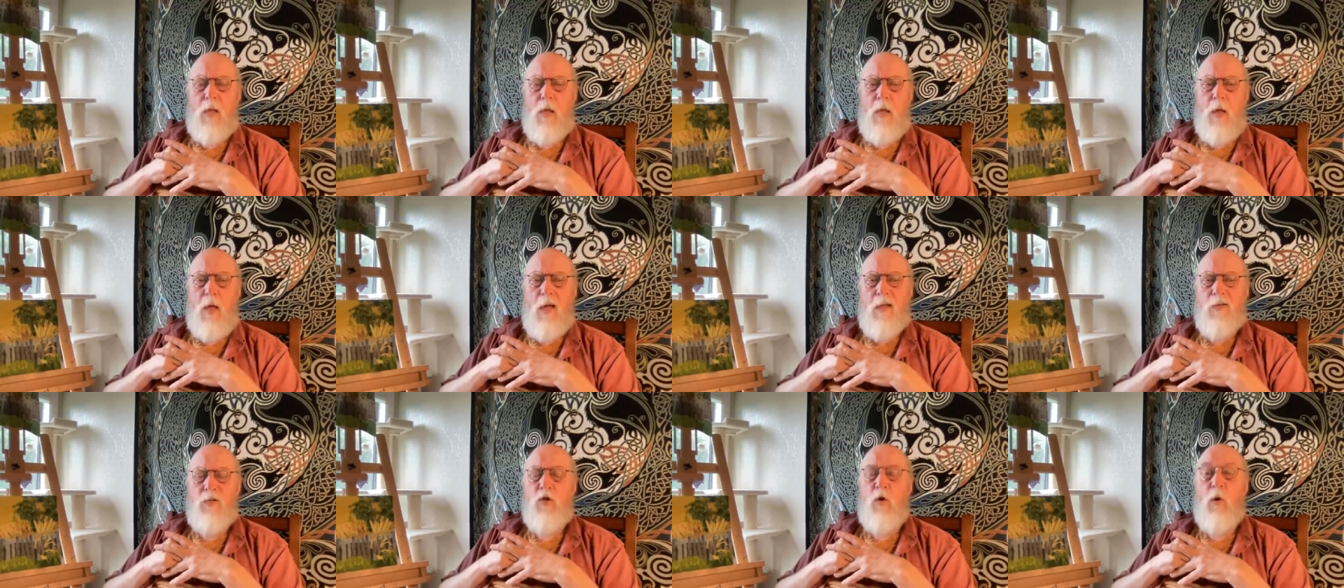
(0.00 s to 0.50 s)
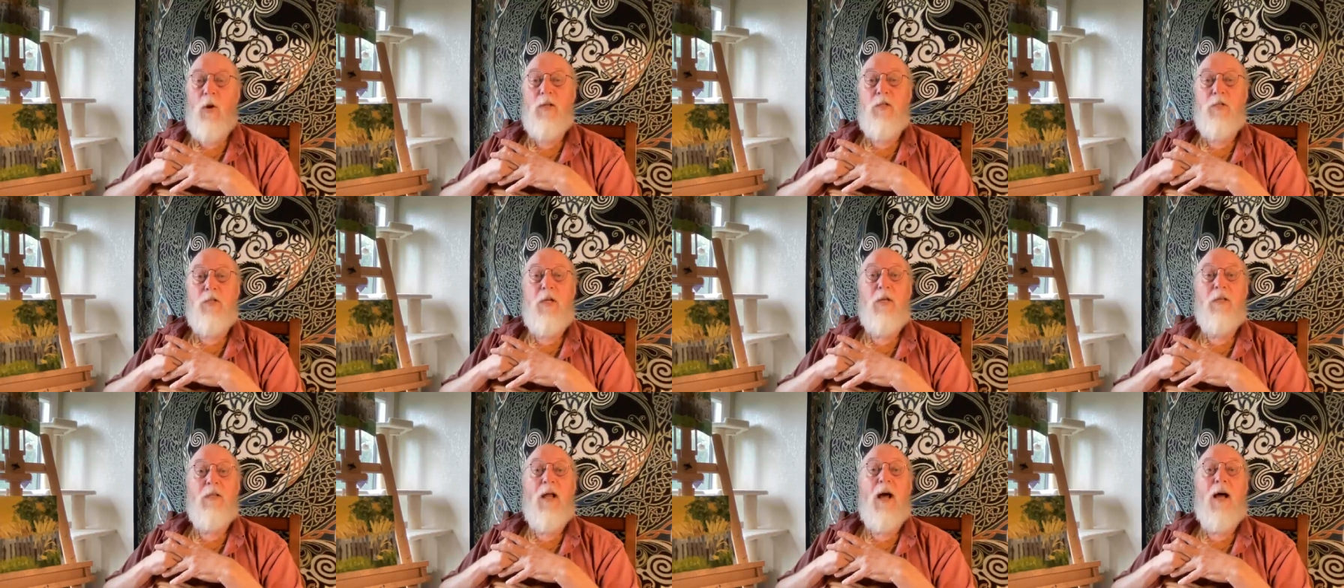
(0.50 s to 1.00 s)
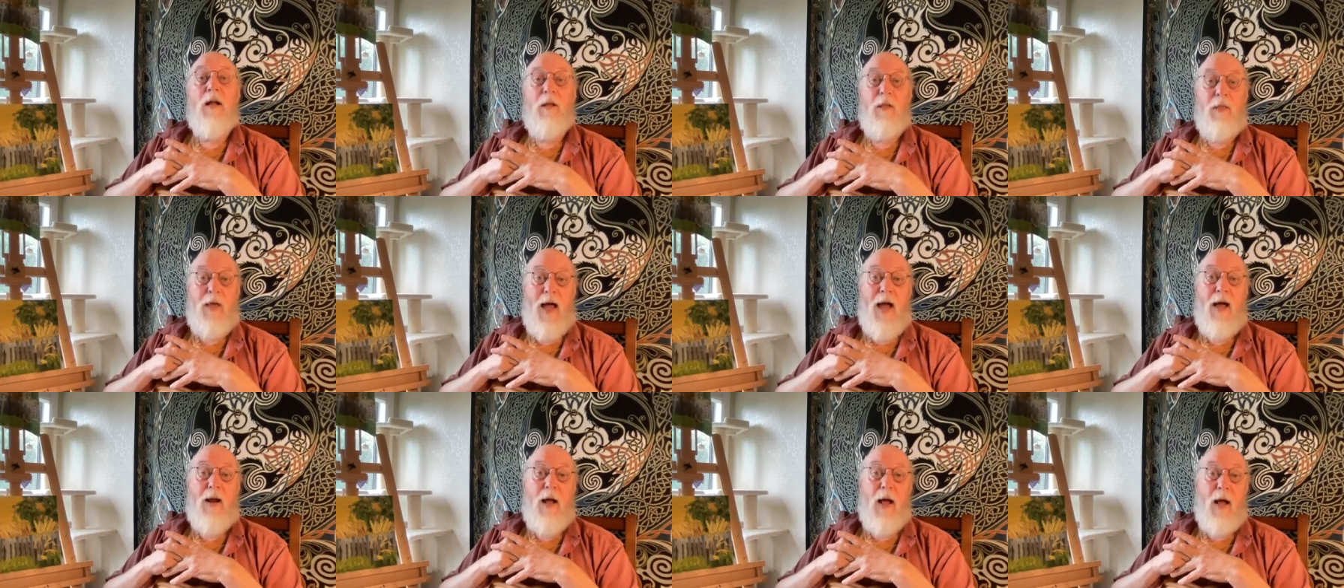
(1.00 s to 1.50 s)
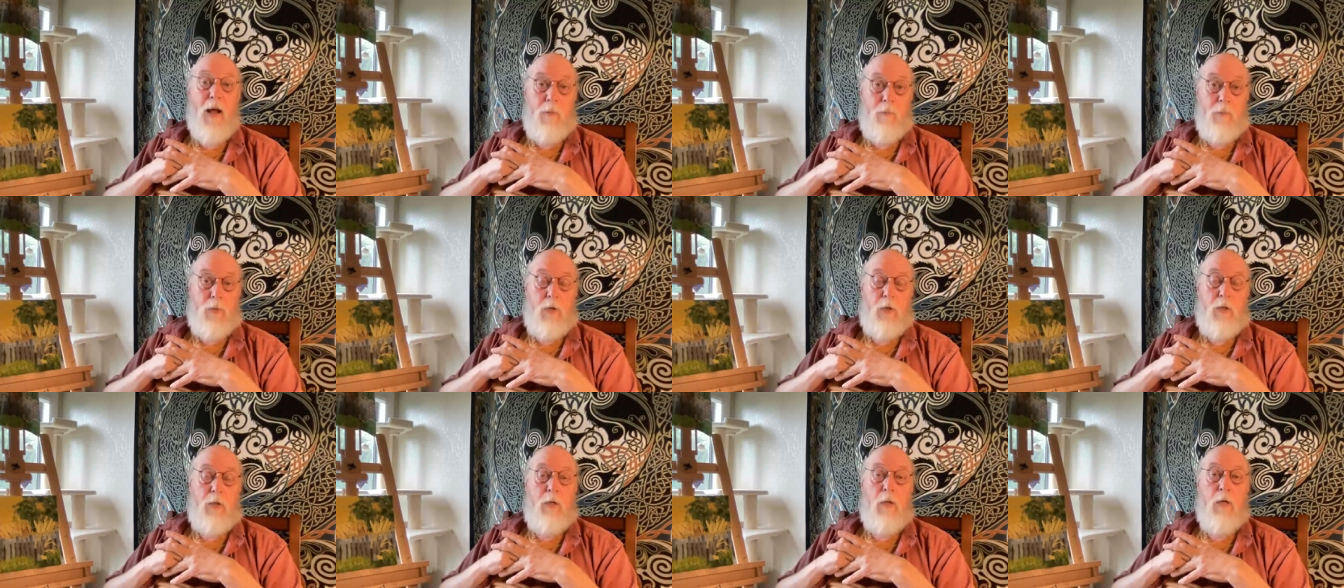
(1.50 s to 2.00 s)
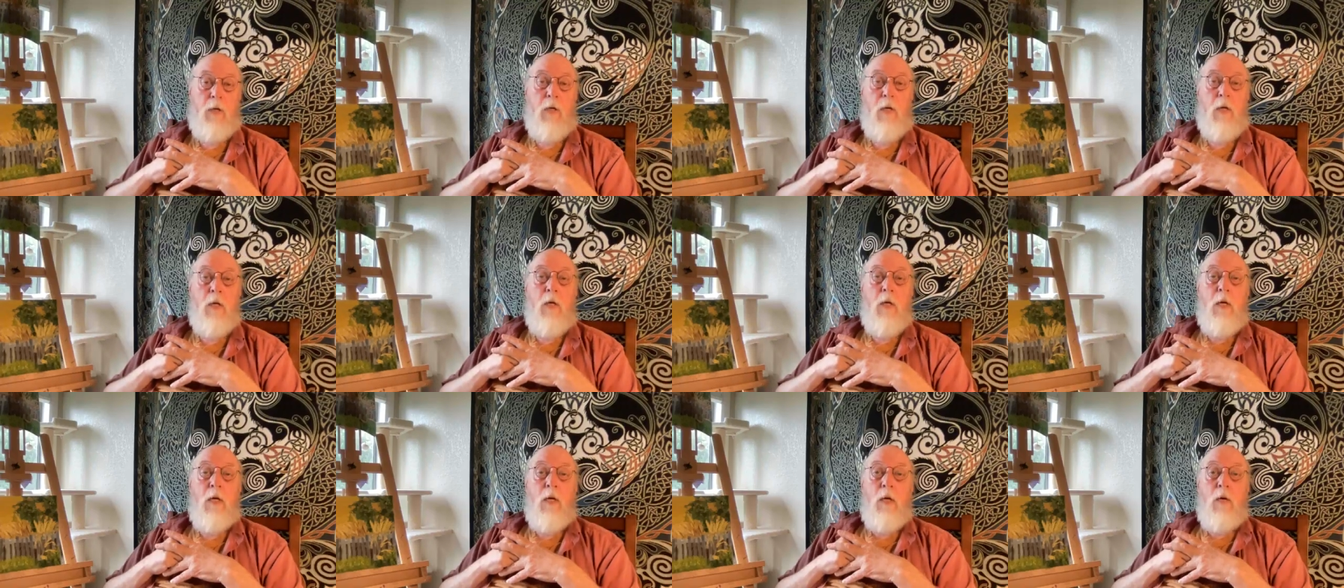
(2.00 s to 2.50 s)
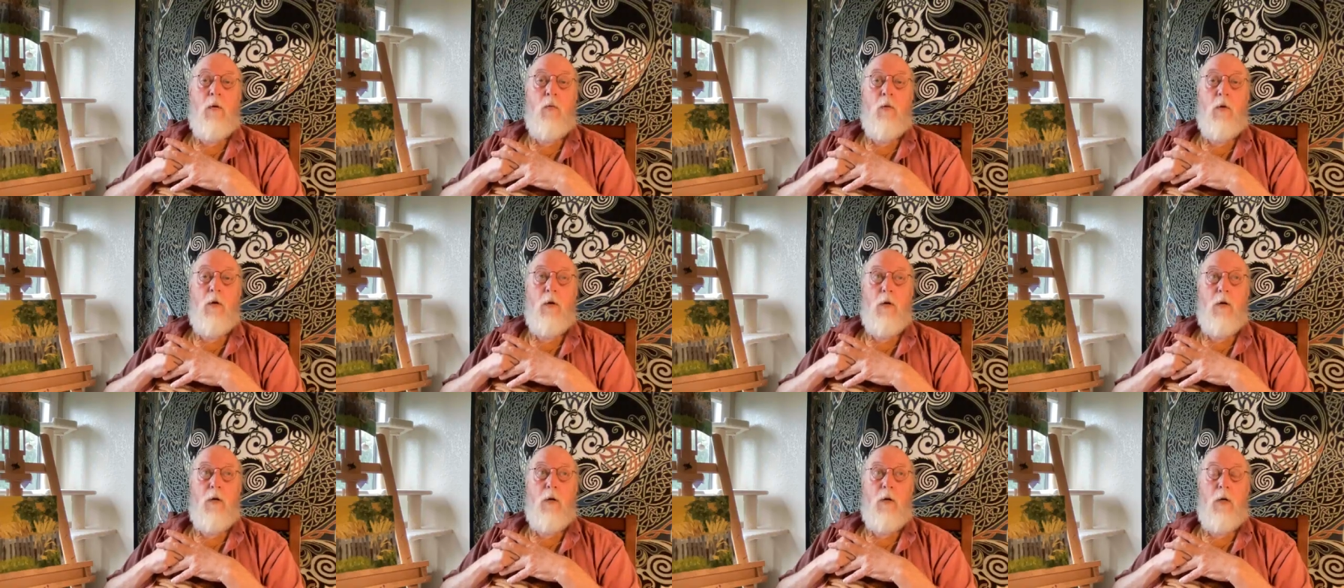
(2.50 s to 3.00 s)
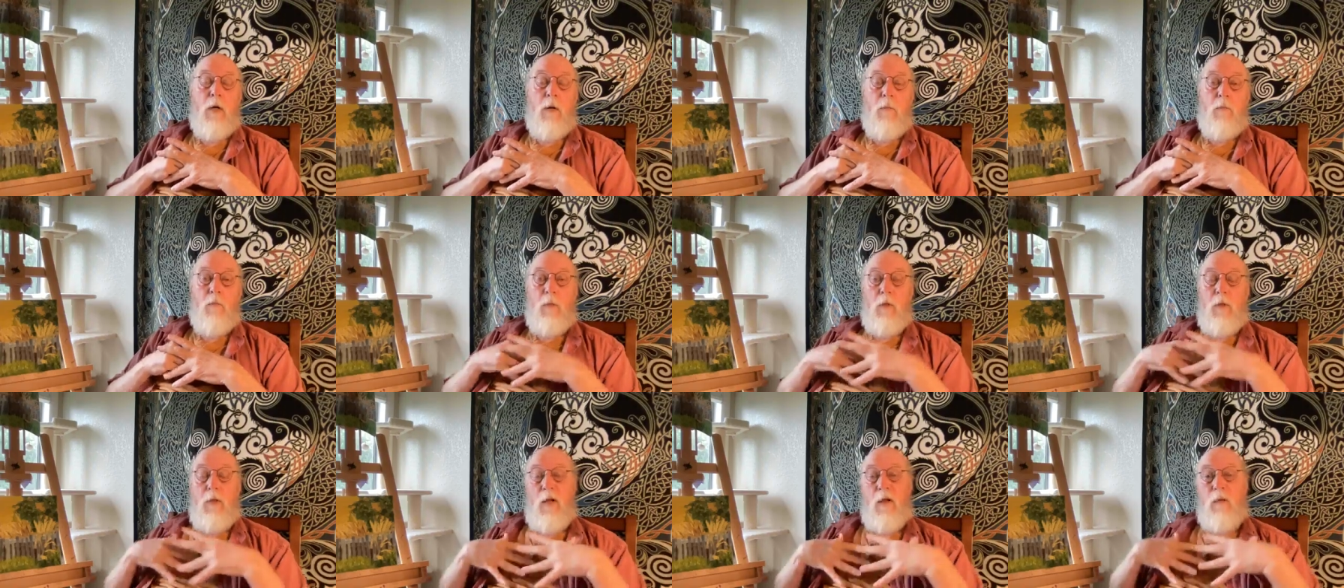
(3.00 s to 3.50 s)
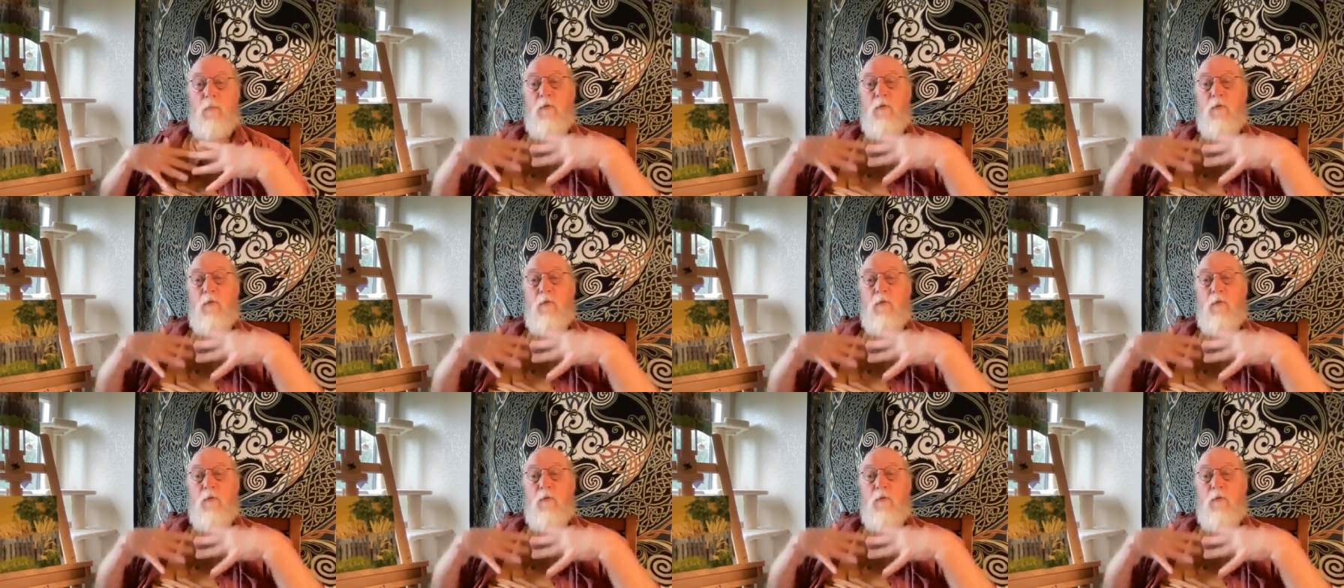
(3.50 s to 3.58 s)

And so I see a lot of that happening, where a lot of